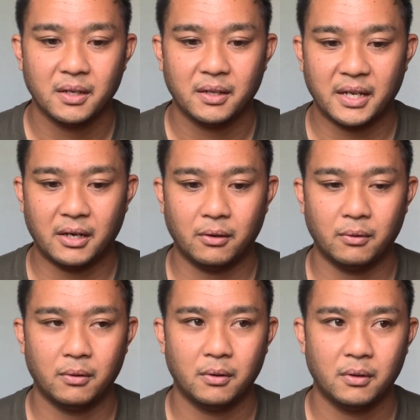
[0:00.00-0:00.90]

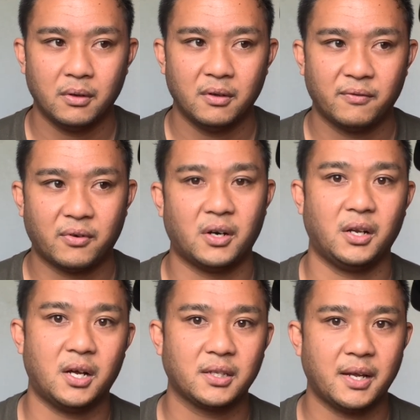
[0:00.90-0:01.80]
Now, for a
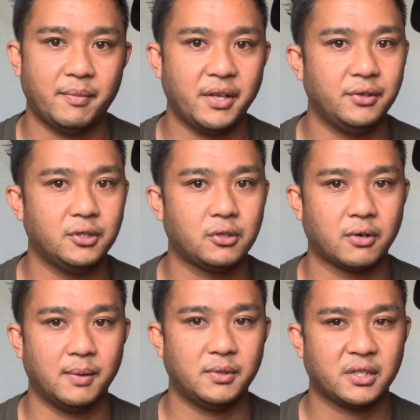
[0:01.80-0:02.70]
long time I used
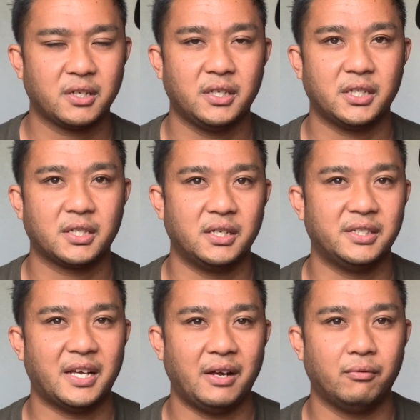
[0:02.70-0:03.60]
crimps just because
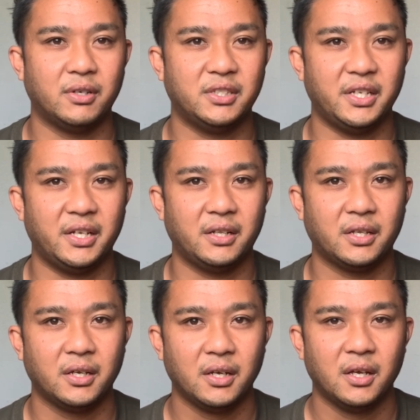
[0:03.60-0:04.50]
I wasn't
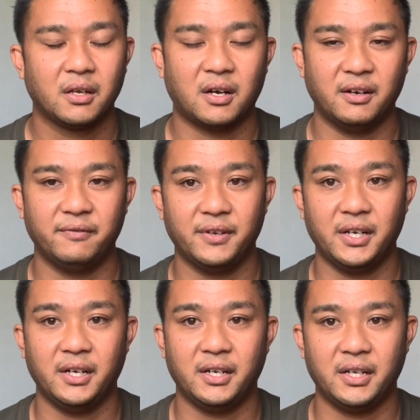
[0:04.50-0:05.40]

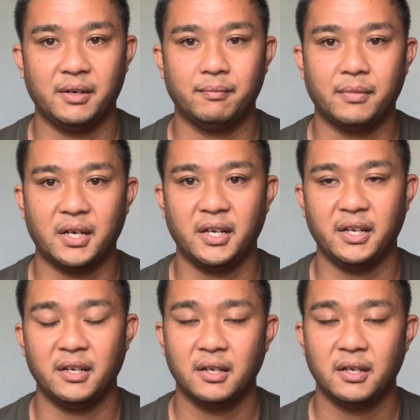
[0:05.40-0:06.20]
confident in my